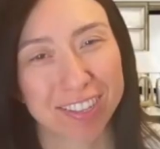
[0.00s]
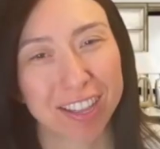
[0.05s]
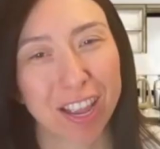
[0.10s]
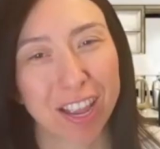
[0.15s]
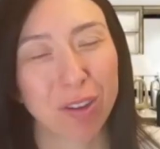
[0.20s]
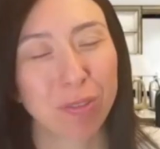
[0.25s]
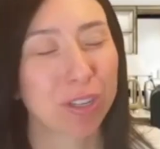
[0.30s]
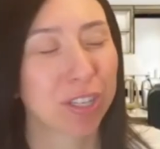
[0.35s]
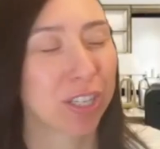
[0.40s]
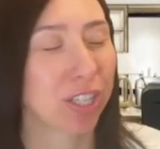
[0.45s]

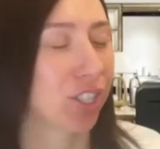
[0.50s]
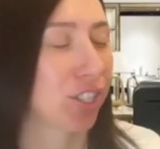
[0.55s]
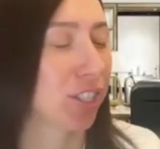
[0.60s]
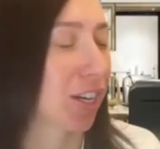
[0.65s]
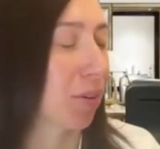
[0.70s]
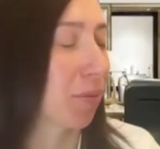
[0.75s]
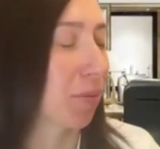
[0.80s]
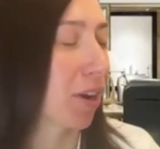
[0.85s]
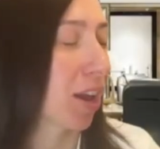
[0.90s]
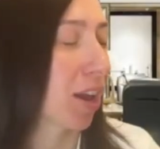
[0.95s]
I want to
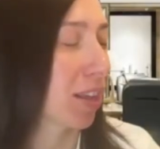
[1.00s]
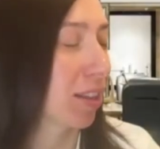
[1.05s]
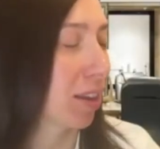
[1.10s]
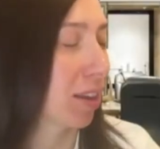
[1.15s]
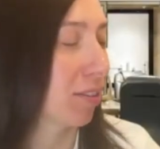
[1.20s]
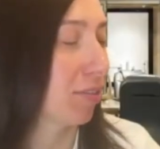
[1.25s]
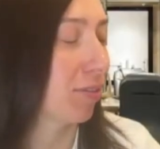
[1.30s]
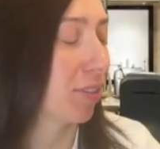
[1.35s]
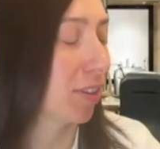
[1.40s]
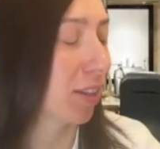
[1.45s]
share what I
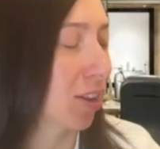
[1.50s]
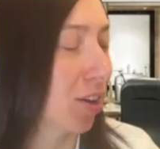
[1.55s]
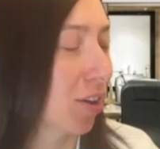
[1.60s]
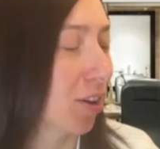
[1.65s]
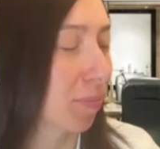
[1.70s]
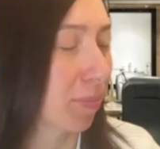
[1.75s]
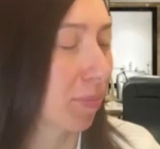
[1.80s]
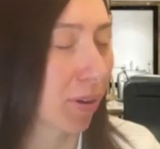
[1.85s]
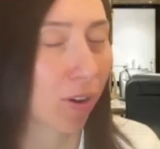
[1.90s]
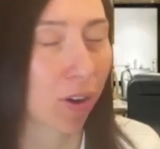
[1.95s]
love a
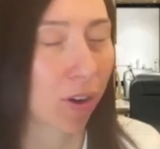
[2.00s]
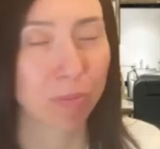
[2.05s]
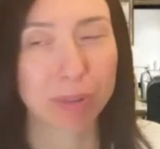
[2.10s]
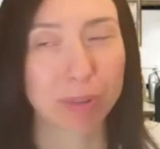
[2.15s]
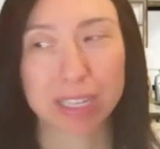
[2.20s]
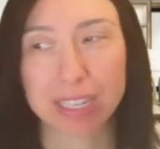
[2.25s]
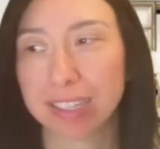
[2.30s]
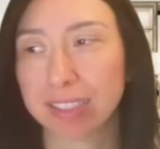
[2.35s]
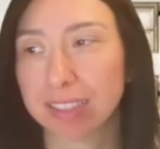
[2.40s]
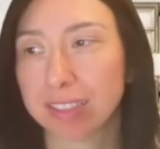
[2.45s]
lot about our
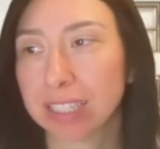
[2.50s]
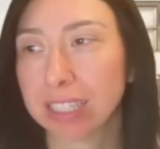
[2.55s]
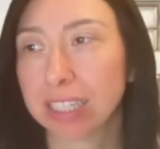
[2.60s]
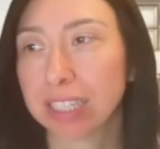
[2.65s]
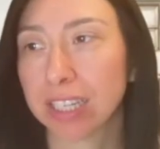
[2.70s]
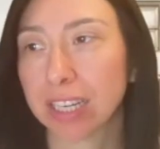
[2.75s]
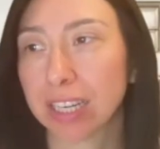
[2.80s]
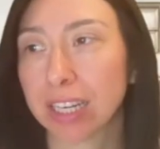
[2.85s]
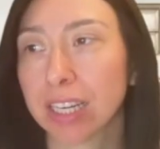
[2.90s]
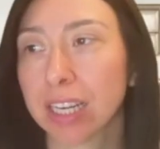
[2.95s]
meetings
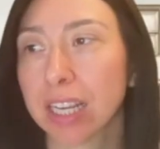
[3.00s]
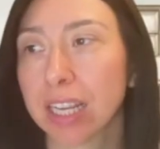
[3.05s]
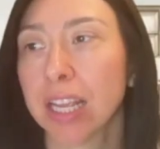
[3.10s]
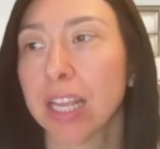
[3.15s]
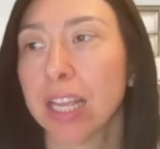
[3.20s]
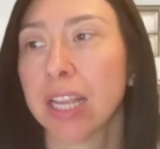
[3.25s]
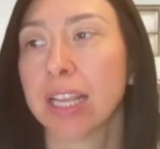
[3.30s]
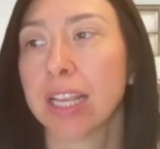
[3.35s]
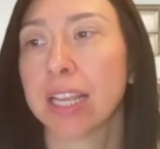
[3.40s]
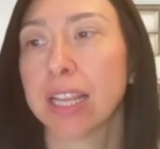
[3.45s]
here
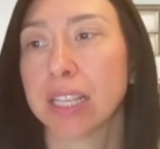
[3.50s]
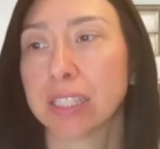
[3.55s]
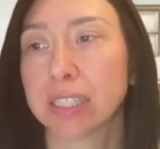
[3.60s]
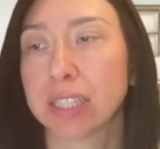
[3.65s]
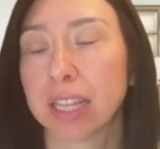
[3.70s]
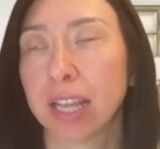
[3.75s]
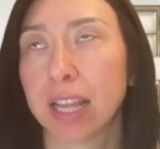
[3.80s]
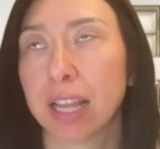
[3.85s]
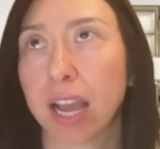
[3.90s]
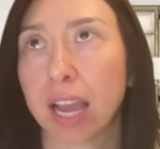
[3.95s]
is
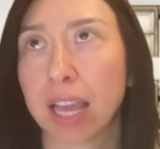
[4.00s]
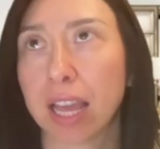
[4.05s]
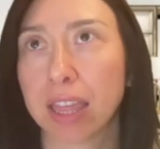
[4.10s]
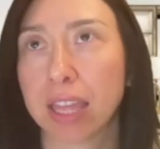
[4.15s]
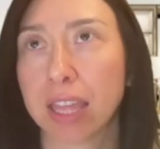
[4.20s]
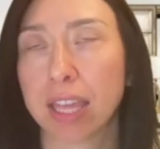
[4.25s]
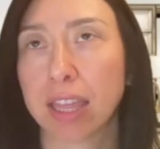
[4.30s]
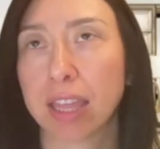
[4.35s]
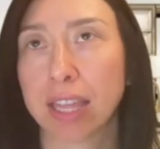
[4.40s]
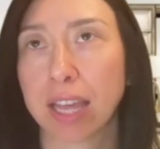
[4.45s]
I
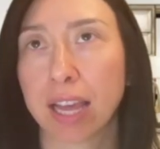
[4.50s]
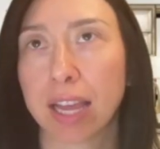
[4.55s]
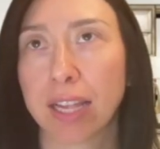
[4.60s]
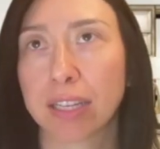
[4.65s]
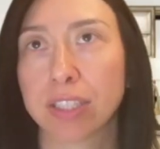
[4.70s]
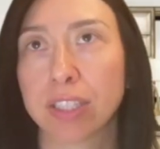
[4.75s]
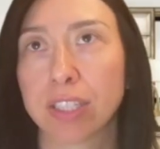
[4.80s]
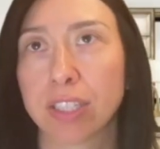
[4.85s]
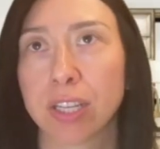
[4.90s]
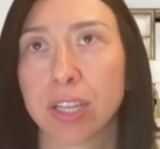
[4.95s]
think
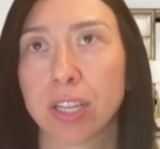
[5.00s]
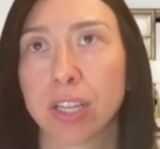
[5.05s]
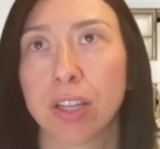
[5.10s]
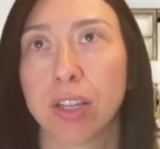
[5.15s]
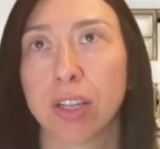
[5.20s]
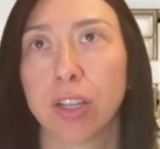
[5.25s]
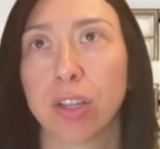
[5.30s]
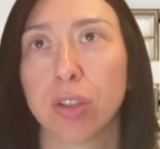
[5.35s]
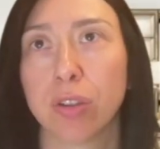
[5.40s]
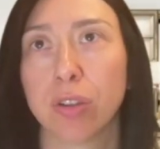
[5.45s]
that
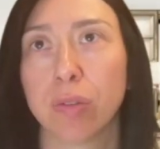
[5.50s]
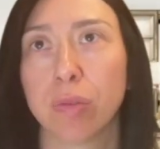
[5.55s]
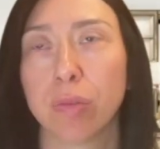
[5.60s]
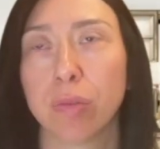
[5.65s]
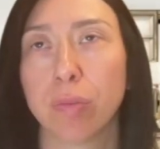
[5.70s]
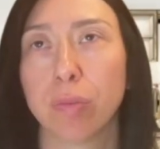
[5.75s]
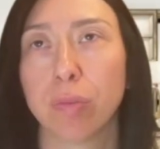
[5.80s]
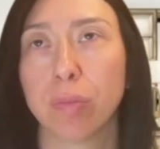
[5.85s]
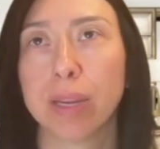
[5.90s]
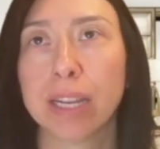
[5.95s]

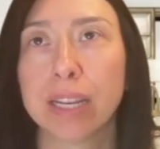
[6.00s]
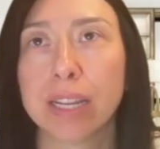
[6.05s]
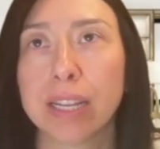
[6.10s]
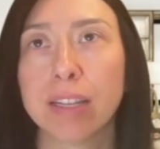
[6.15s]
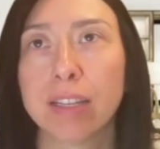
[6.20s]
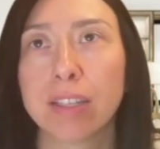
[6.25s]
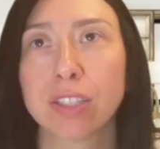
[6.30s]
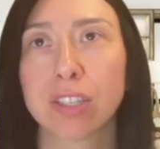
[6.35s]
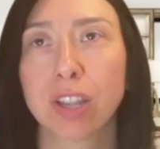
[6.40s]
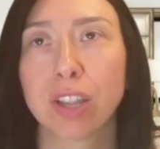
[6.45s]

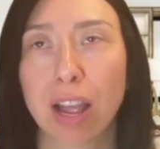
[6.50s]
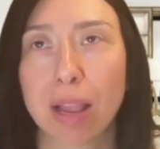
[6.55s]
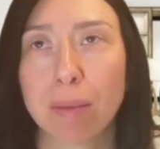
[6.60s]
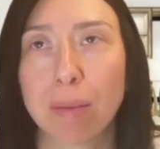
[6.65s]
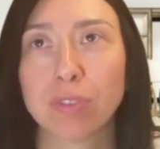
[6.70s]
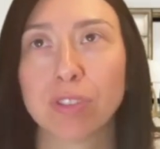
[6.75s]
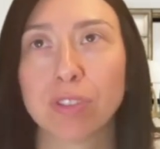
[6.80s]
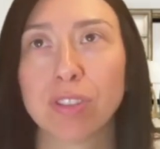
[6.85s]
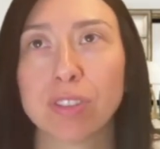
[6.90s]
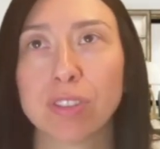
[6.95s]
meeting so
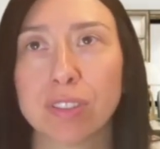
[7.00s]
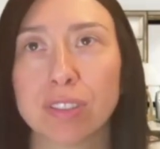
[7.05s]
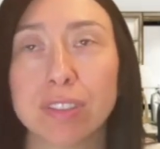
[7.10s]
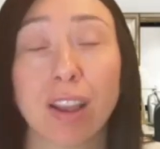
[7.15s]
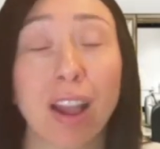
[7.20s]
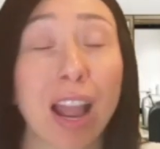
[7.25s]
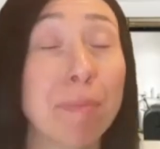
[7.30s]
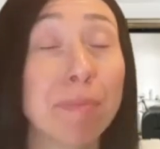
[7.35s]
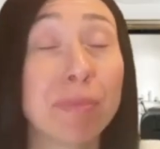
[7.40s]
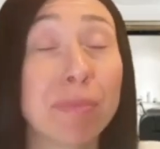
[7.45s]

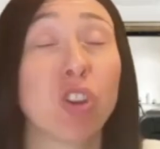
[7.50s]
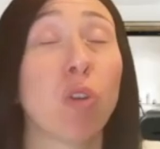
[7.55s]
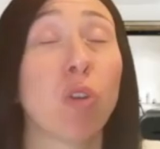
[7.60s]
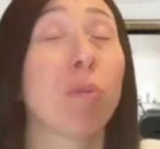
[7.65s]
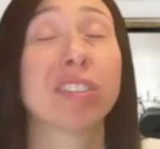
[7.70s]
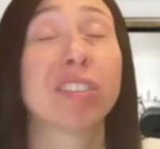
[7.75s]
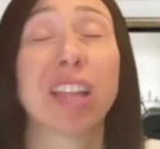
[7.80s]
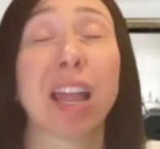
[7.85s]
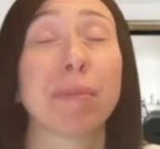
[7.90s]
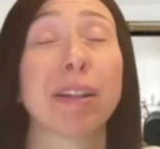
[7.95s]

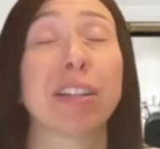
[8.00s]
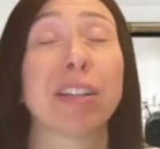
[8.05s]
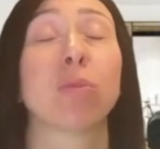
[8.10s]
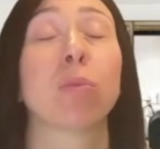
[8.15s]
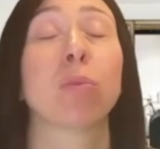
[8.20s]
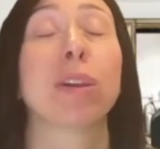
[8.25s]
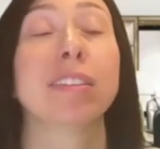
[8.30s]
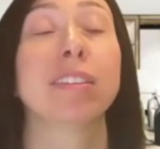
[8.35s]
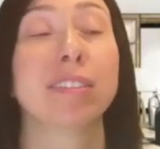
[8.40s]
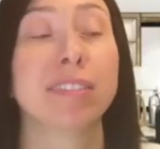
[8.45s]
much time gets
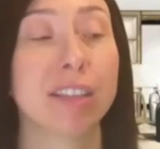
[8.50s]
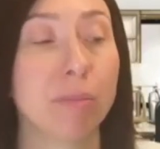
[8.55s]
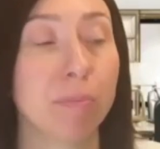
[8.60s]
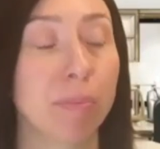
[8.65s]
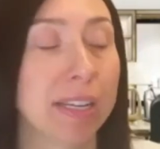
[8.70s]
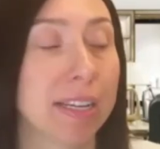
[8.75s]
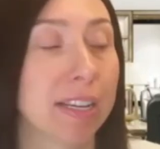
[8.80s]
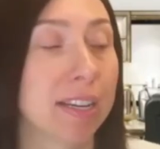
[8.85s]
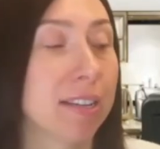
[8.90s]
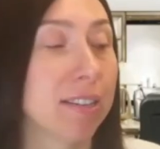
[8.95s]
wasted
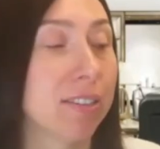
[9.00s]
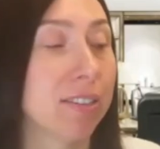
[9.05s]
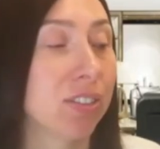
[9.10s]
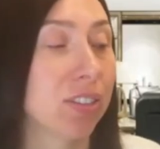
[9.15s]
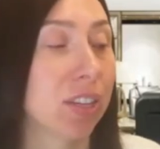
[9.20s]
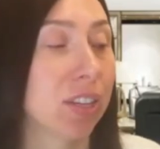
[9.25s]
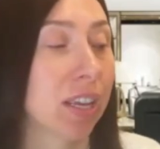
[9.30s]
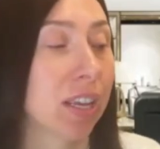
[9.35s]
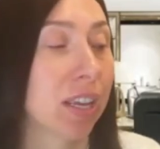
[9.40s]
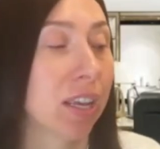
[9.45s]

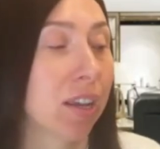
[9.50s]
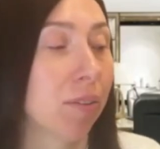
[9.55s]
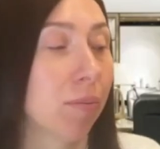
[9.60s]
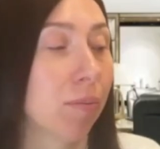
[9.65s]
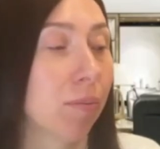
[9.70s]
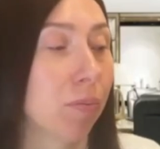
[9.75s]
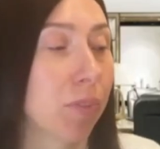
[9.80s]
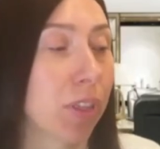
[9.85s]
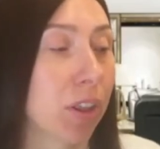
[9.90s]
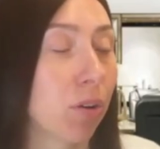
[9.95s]
because
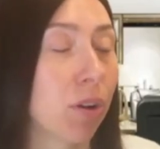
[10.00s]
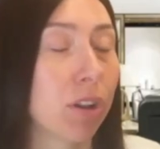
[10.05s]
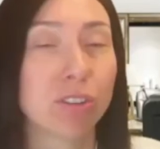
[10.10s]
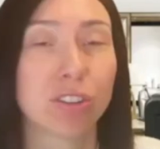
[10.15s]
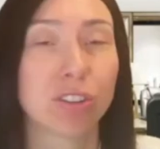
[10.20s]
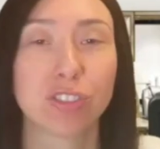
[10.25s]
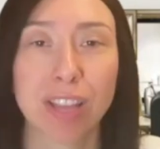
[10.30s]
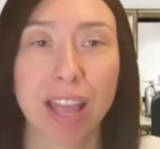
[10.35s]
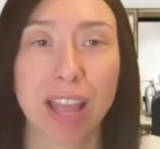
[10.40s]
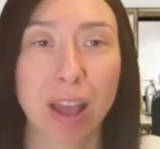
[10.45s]
they don't
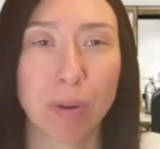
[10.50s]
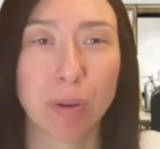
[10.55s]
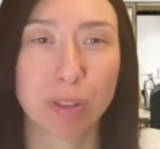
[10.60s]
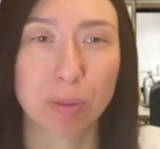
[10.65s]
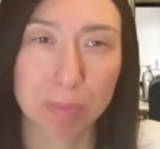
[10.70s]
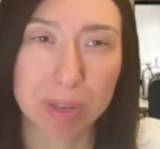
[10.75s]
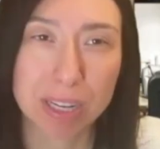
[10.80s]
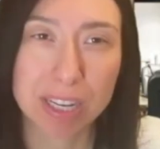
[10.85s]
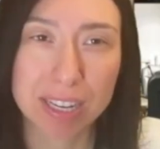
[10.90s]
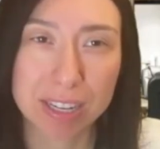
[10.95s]
understand what the
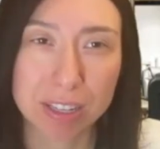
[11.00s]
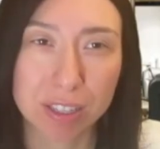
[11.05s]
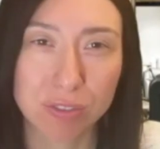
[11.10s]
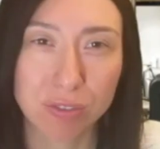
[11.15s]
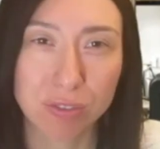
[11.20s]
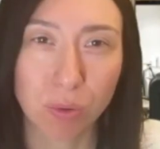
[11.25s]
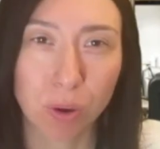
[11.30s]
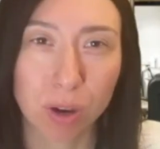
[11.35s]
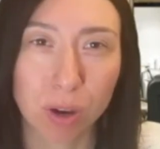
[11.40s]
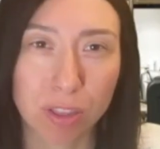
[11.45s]
meeting is
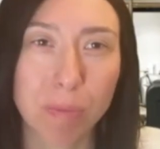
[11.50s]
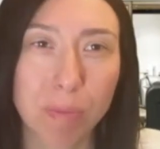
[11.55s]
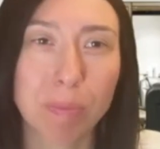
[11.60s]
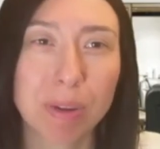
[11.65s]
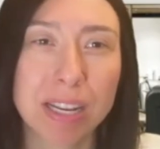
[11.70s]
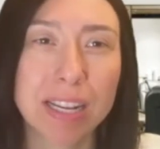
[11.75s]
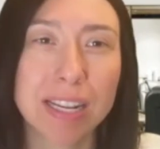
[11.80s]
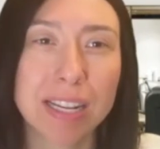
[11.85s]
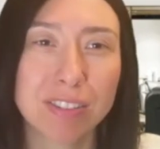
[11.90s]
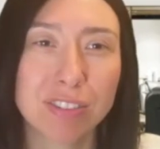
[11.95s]
for. The
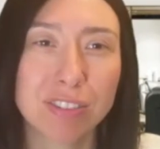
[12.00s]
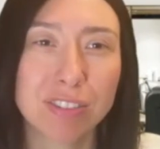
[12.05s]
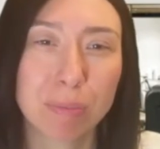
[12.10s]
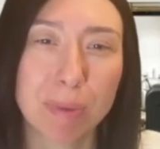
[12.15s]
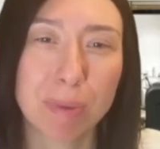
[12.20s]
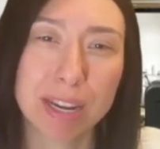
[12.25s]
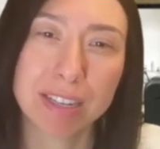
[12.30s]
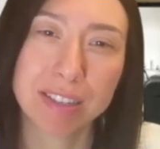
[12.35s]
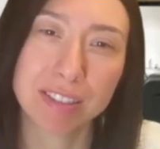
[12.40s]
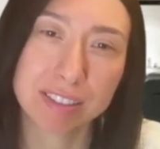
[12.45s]
meeting is to
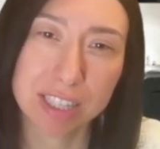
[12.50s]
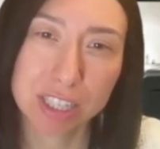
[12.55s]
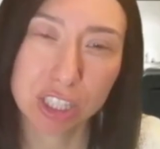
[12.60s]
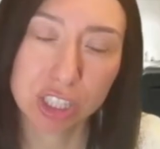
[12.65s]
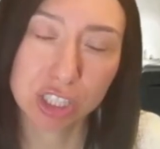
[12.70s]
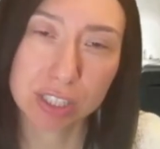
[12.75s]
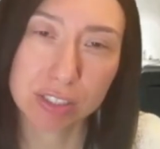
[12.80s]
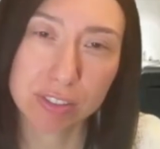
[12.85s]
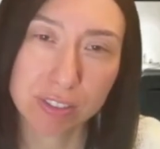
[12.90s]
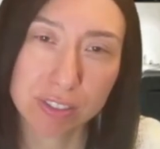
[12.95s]
make
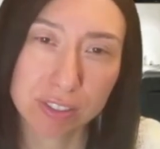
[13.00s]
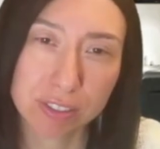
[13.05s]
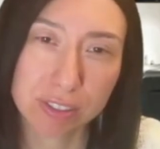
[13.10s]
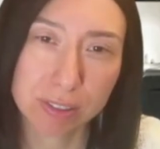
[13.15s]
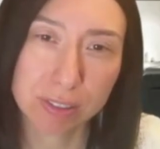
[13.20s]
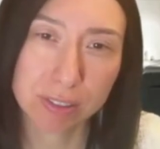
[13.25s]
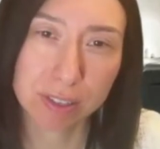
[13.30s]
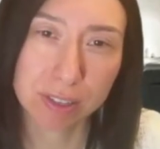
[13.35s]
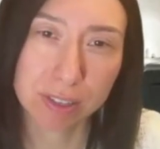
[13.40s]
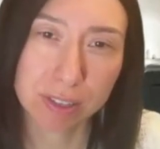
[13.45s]
decisions,
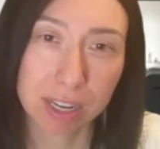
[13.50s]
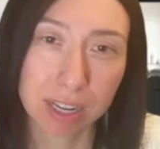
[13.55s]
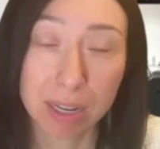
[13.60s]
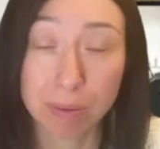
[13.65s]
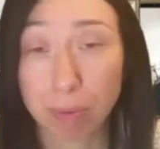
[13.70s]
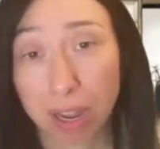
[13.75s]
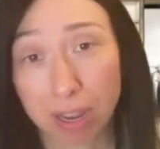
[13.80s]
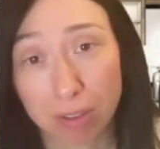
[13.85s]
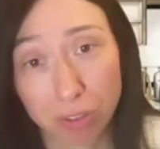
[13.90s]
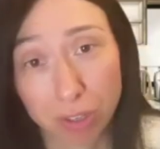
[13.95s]
in
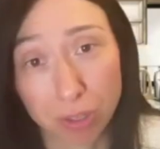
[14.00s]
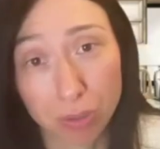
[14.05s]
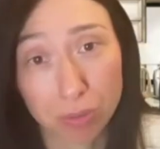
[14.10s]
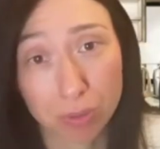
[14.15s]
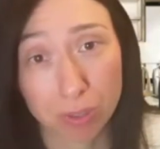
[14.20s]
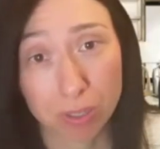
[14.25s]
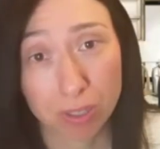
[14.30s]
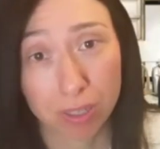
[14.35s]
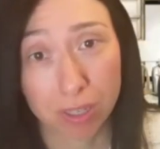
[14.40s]
my view.